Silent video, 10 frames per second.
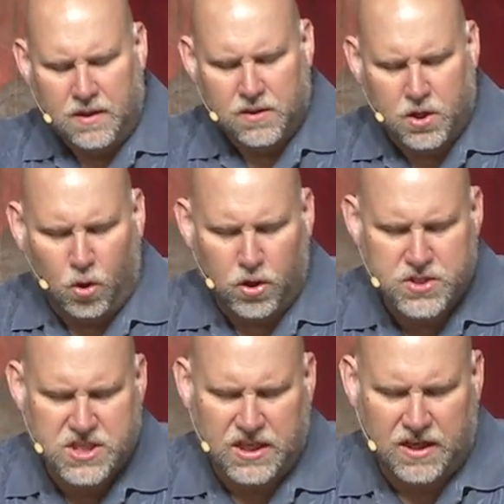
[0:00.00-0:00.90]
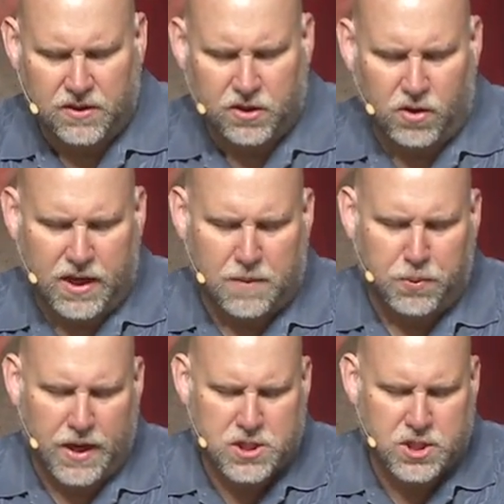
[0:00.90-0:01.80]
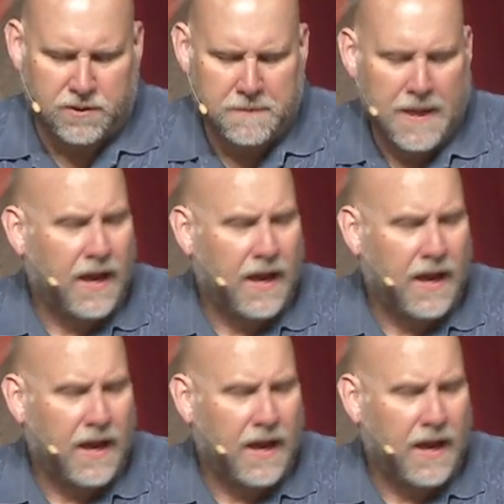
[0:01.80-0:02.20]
the cold skin, and the gray complexion.